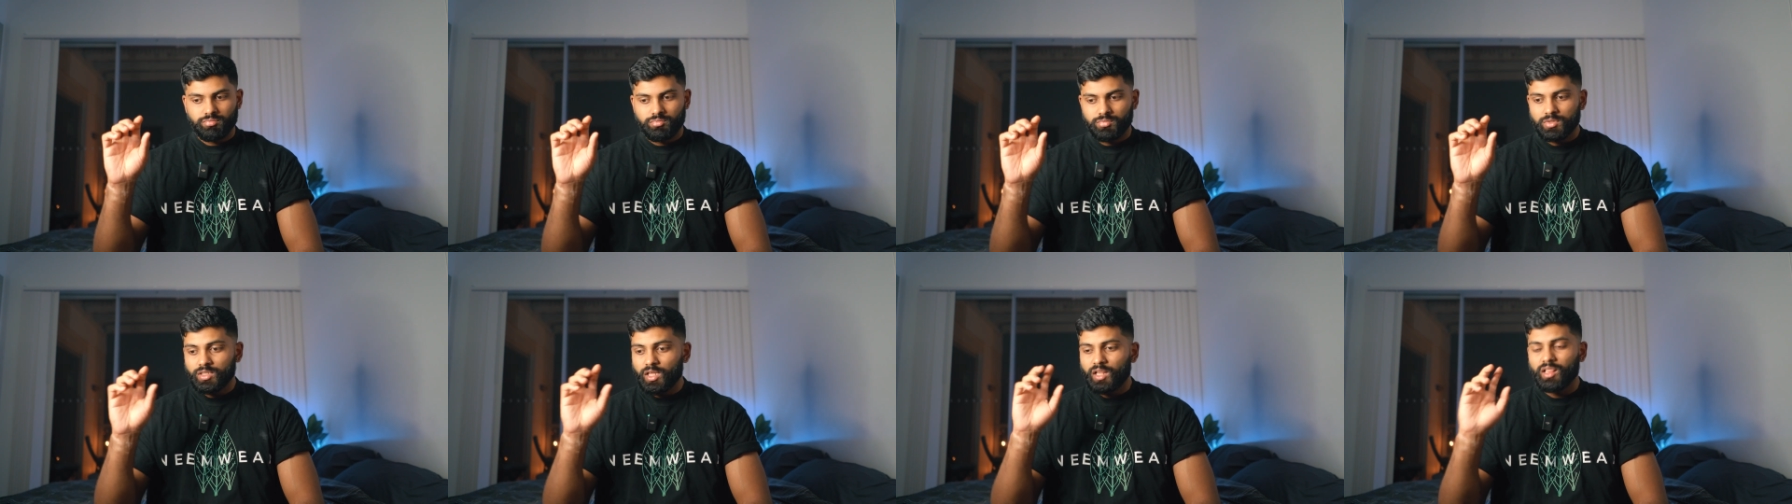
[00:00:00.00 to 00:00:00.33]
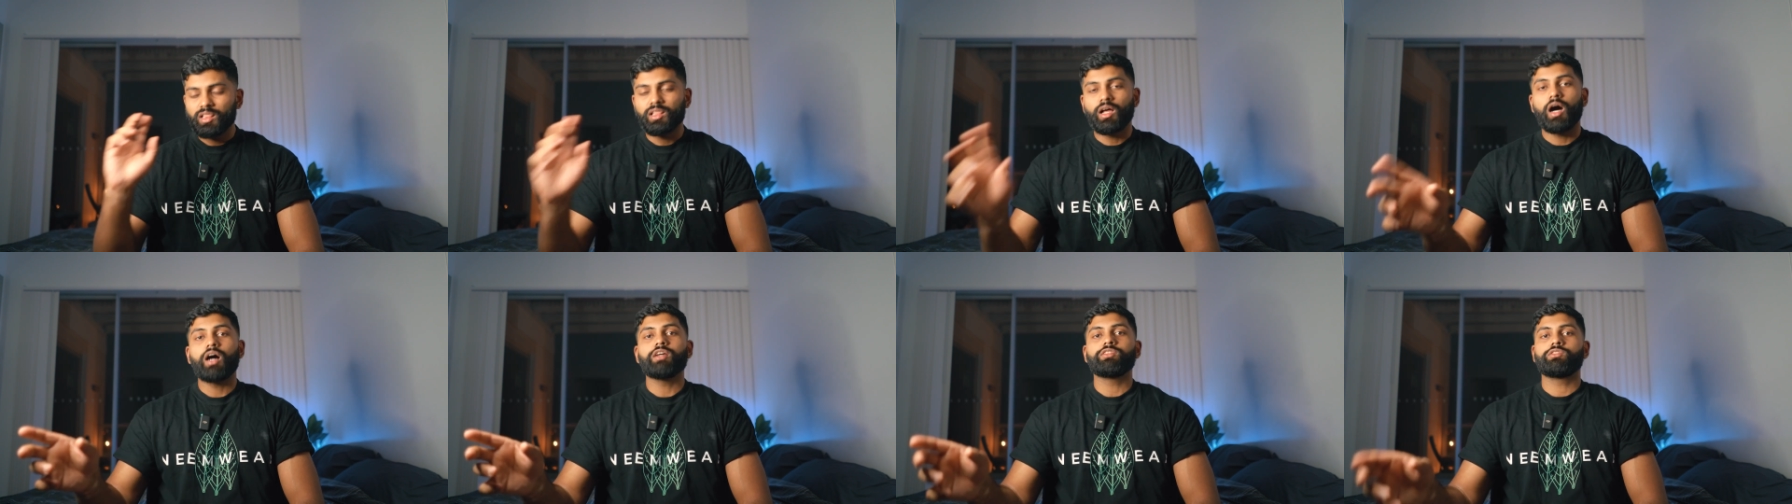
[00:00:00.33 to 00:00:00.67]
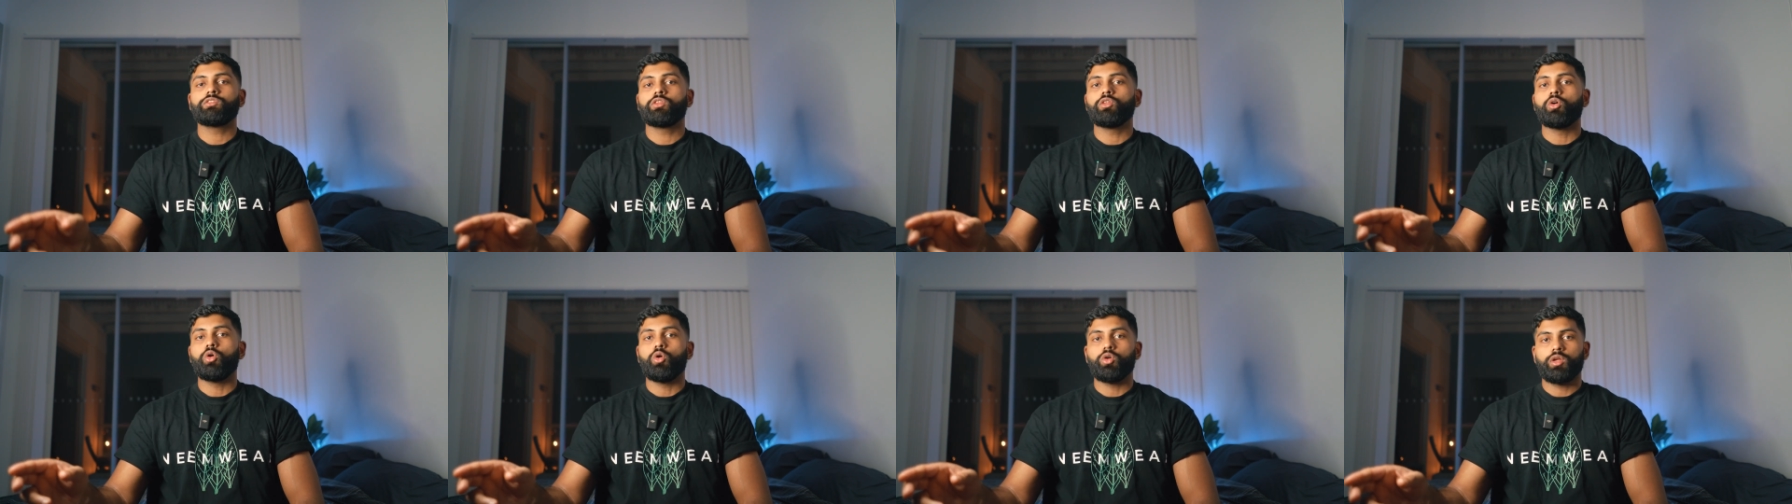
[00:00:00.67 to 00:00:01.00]
the
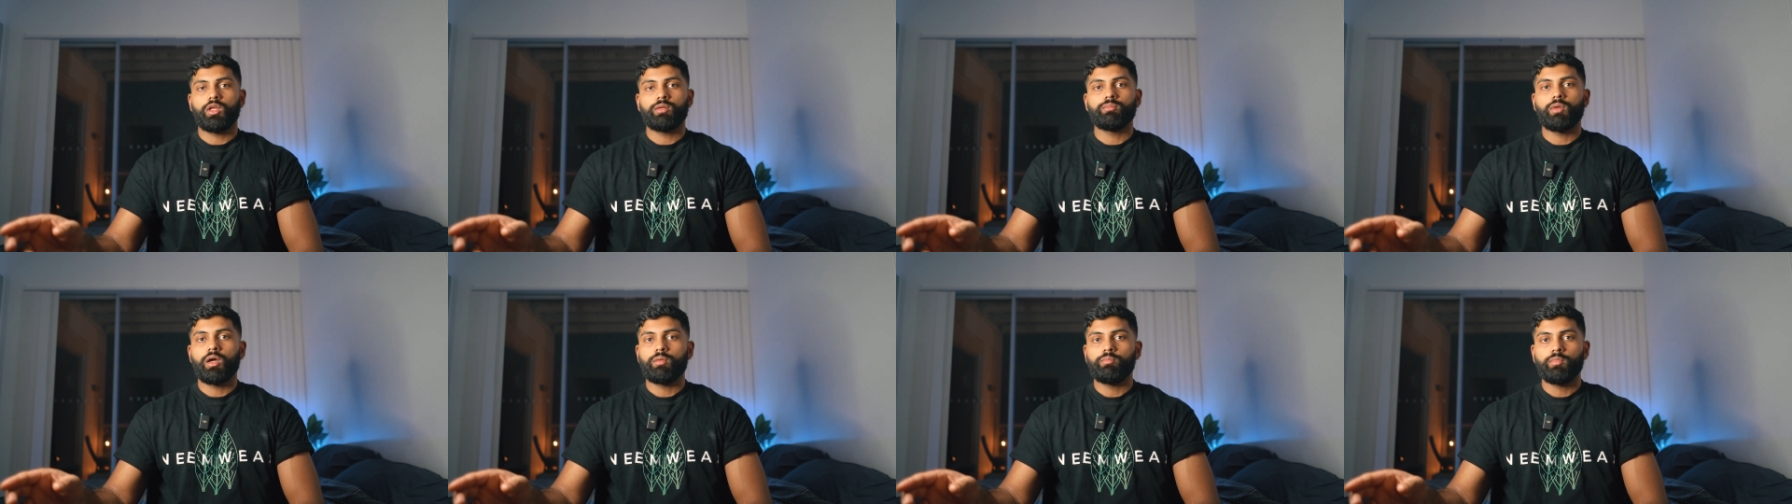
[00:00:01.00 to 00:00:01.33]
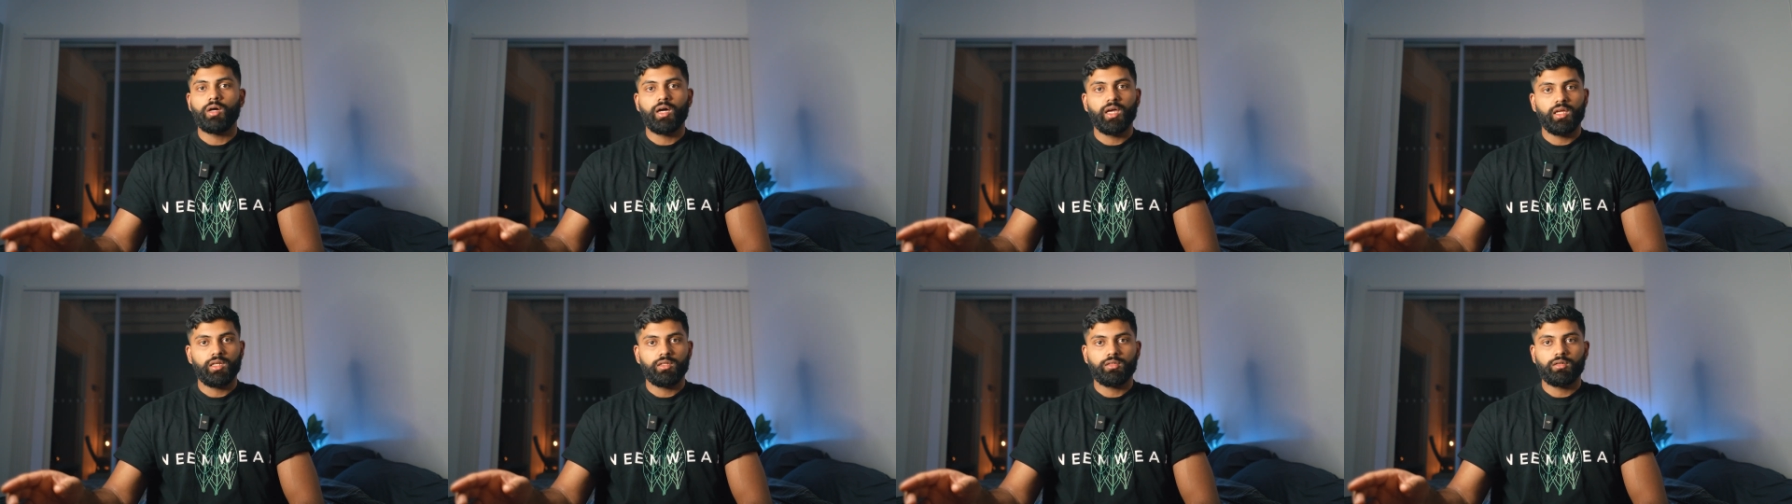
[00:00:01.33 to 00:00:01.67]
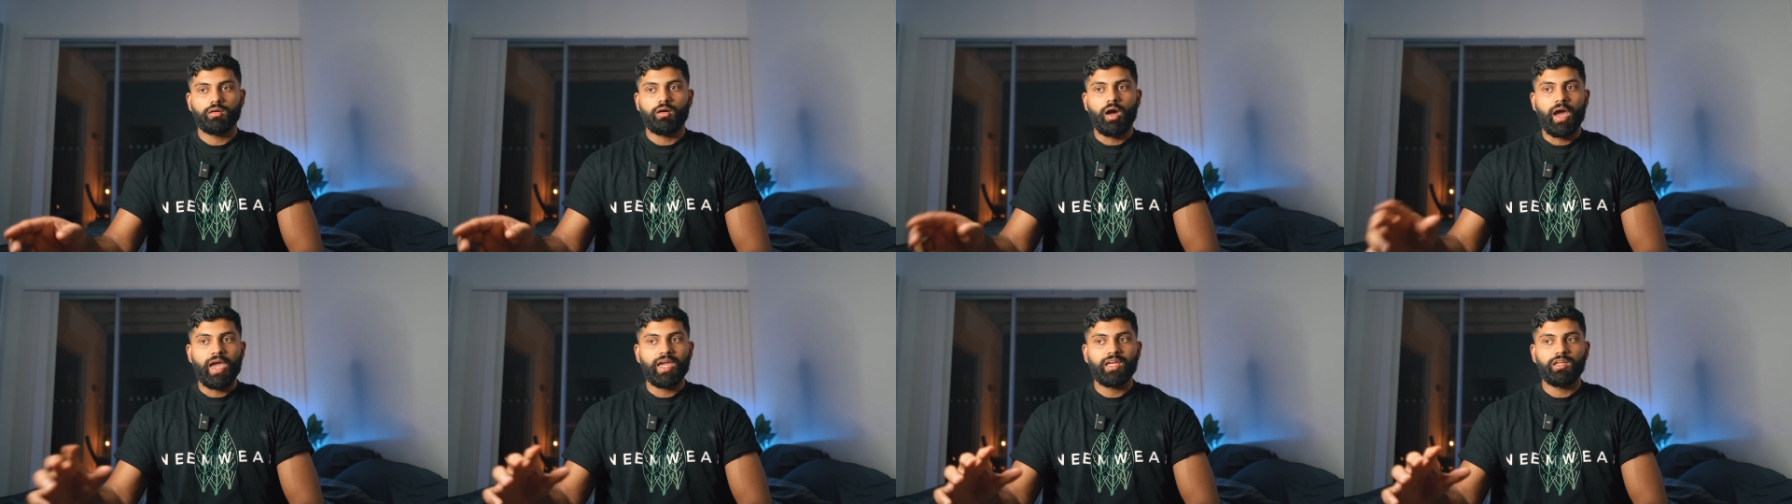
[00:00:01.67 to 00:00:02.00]
last thought in my mind.
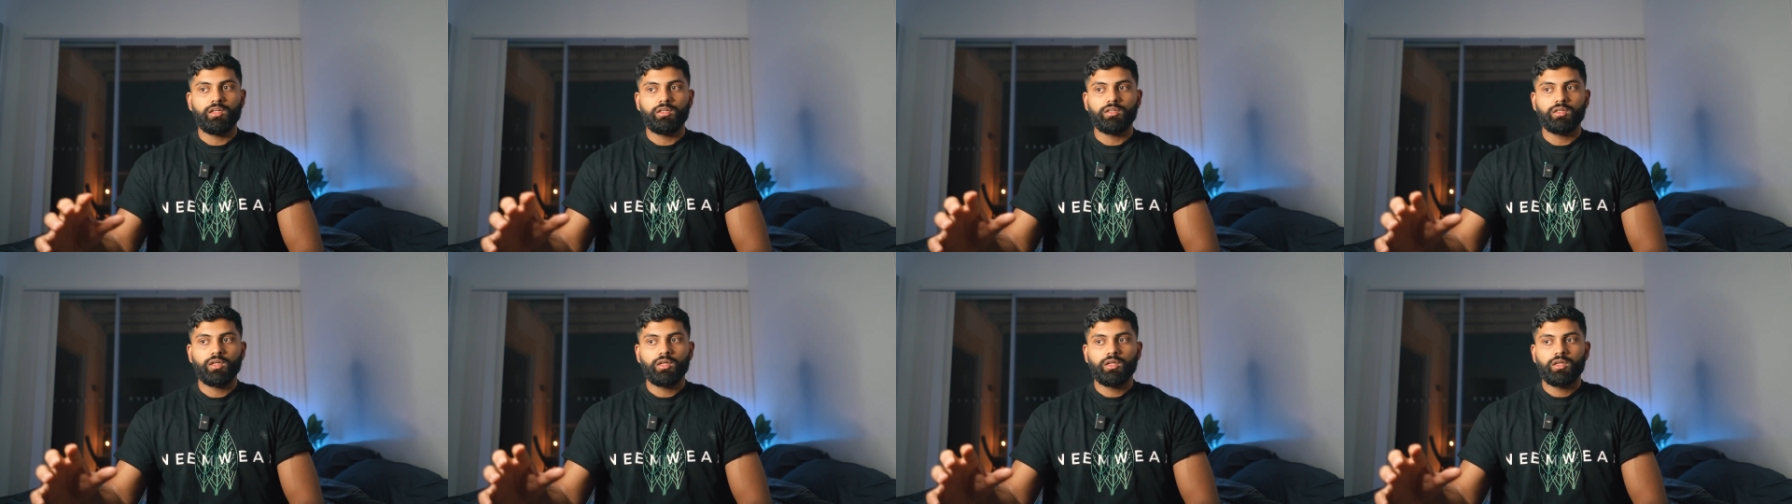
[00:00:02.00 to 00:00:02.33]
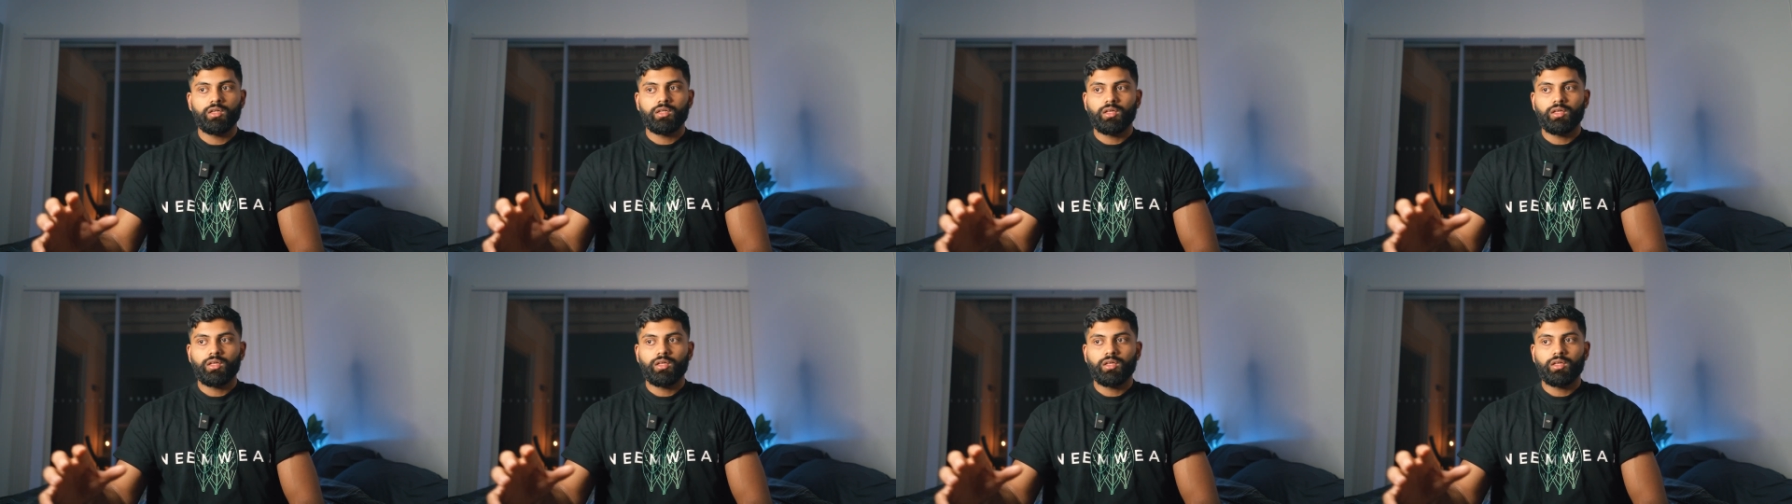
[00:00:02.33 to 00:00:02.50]
I